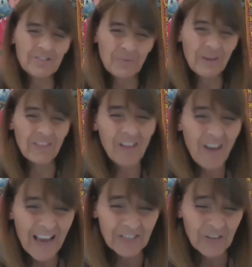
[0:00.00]
just where the
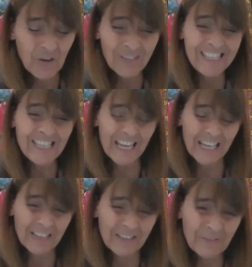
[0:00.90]
light hasn't gone in yet.
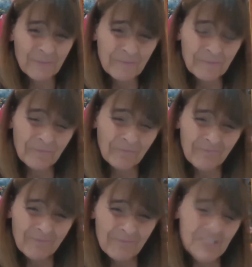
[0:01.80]

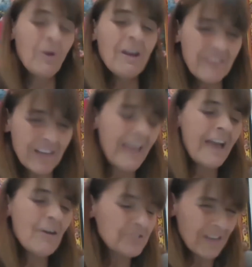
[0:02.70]
So I think
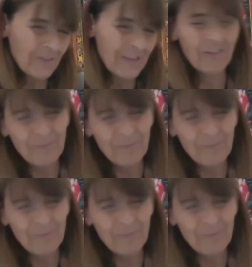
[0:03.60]
hell's down here.